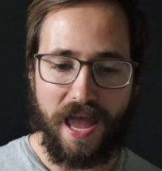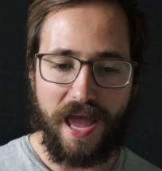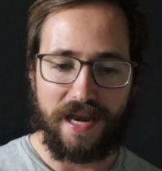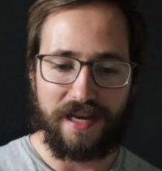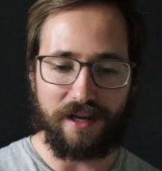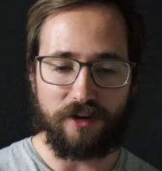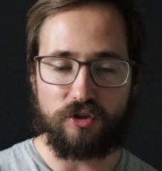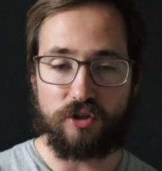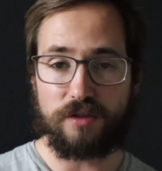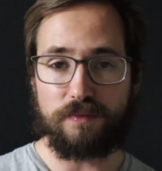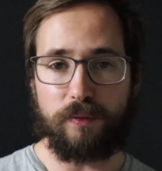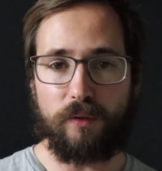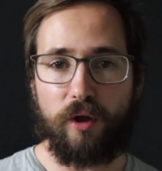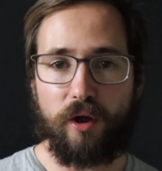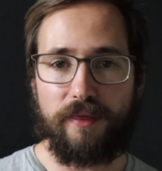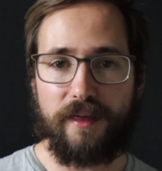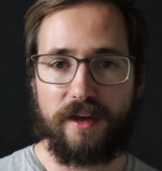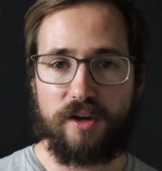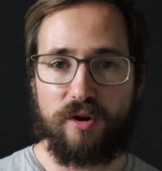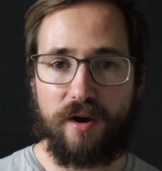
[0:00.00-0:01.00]
Now, just below
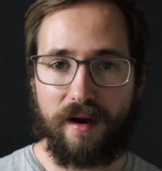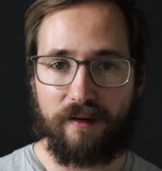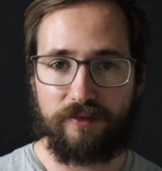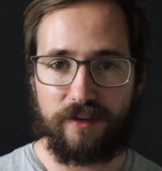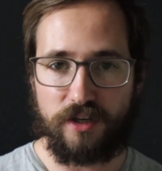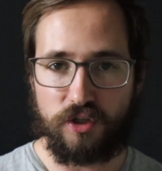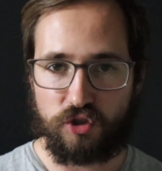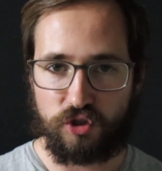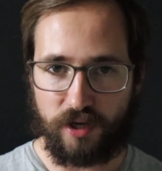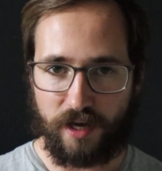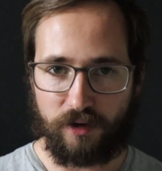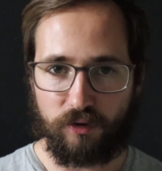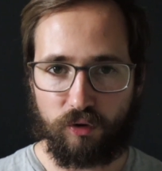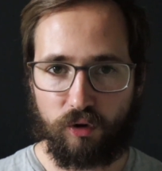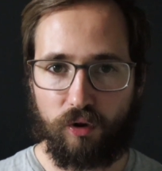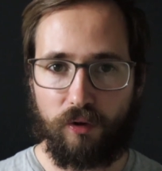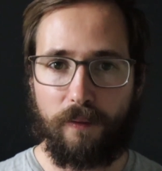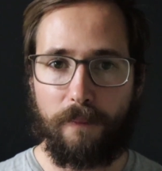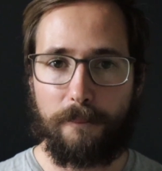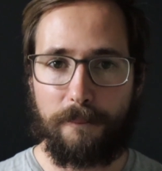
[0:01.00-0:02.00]
that, you have the
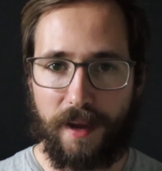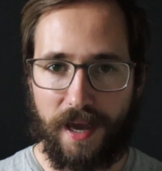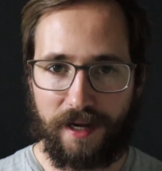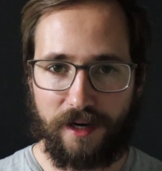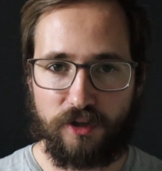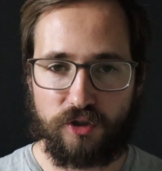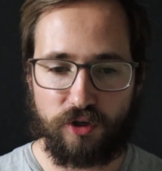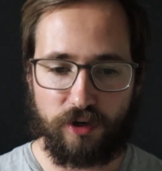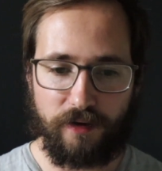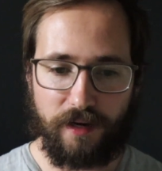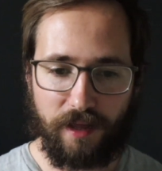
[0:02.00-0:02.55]
general manager.